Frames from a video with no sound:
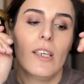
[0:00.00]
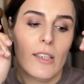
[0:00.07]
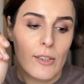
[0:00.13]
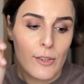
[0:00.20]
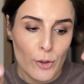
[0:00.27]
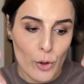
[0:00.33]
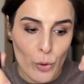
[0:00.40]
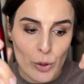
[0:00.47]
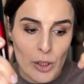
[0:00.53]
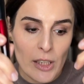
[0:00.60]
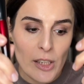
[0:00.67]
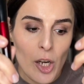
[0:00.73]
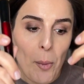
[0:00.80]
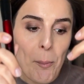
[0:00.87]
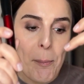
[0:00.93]
So the
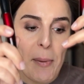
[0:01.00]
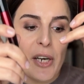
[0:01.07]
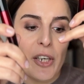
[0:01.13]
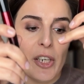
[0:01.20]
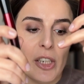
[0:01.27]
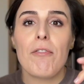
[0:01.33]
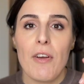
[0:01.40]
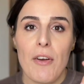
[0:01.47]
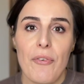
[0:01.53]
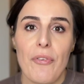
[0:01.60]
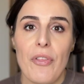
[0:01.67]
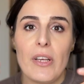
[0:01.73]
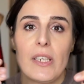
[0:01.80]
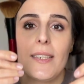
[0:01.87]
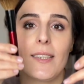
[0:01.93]
number fifth
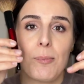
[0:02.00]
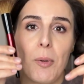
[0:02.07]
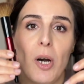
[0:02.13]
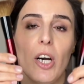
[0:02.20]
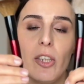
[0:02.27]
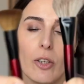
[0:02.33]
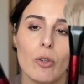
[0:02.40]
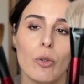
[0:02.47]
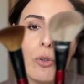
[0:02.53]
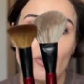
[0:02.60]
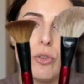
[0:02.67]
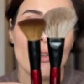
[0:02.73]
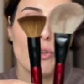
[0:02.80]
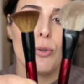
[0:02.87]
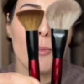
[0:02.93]
spot goes to